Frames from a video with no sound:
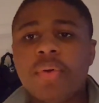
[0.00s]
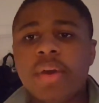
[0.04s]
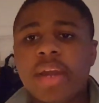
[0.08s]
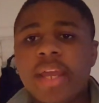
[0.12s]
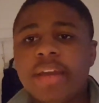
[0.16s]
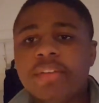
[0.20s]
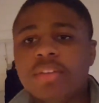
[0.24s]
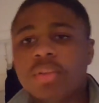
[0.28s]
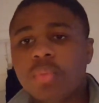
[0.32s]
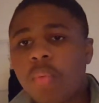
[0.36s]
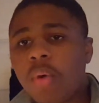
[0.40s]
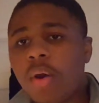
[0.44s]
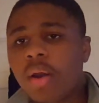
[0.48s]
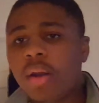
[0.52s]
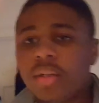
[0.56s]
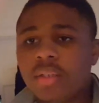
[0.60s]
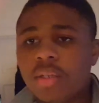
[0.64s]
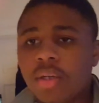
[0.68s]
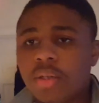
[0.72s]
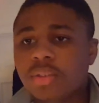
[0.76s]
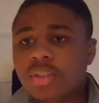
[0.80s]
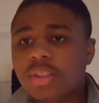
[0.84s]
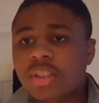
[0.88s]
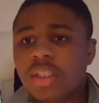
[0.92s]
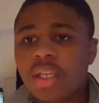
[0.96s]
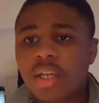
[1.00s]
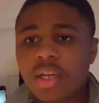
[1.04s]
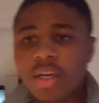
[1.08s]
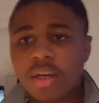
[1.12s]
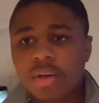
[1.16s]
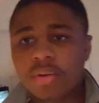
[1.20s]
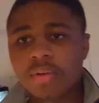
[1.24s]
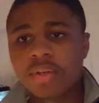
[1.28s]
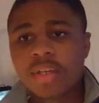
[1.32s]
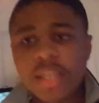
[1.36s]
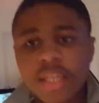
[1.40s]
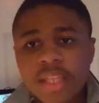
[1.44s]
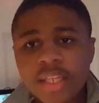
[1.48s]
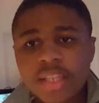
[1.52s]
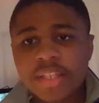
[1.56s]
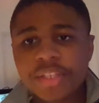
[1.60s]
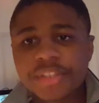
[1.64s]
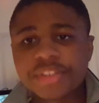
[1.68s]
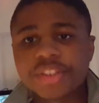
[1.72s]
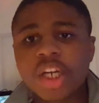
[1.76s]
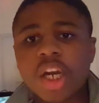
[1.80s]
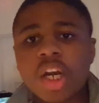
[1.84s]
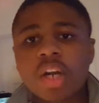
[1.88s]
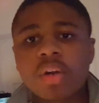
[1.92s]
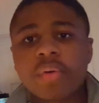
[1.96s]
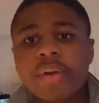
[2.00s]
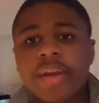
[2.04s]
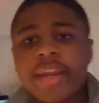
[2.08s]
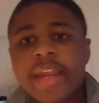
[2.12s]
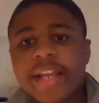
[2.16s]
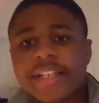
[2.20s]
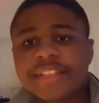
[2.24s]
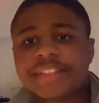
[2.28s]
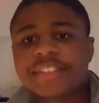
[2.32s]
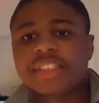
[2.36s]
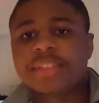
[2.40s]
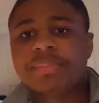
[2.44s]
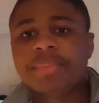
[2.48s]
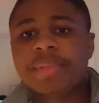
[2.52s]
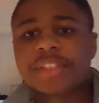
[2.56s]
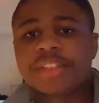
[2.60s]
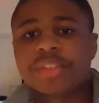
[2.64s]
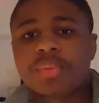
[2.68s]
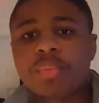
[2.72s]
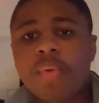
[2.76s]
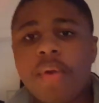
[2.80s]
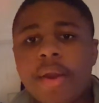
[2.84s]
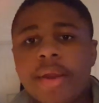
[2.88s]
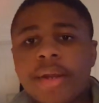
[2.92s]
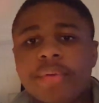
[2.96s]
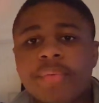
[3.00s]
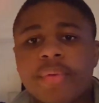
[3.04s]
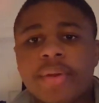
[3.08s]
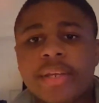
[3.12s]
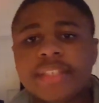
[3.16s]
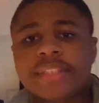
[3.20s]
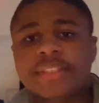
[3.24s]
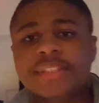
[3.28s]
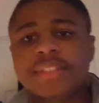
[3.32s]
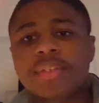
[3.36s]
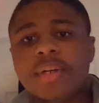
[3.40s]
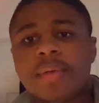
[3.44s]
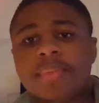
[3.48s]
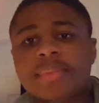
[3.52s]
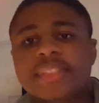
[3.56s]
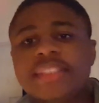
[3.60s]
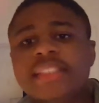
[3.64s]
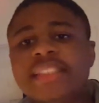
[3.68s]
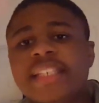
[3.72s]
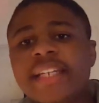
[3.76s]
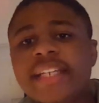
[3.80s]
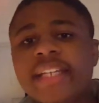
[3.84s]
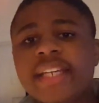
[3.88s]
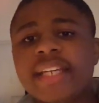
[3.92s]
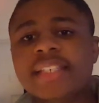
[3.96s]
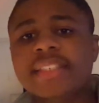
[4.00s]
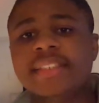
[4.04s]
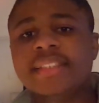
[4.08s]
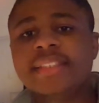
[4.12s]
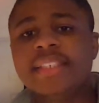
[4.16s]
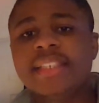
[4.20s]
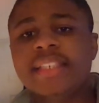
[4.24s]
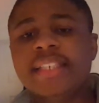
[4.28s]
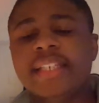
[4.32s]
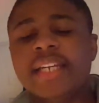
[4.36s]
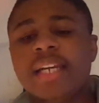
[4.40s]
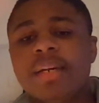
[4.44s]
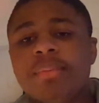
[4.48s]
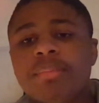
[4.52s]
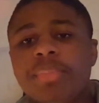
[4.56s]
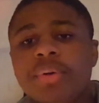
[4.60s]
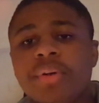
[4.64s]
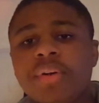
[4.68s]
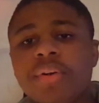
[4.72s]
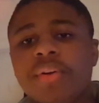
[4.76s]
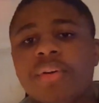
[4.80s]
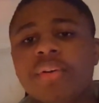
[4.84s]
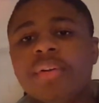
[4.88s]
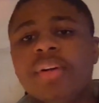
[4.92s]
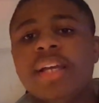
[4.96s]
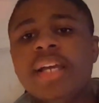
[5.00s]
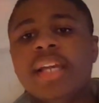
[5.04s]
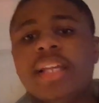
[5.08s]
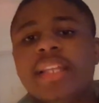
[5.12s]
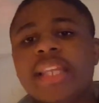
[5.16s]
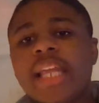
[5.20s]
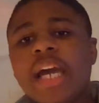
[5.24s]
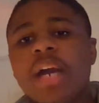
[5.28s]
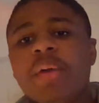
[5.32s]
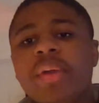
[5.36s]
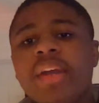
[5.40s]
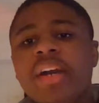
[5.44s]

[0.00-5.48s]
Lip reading: That way, if the water goes low, there's already extra spares of water ready to sink into the bowl.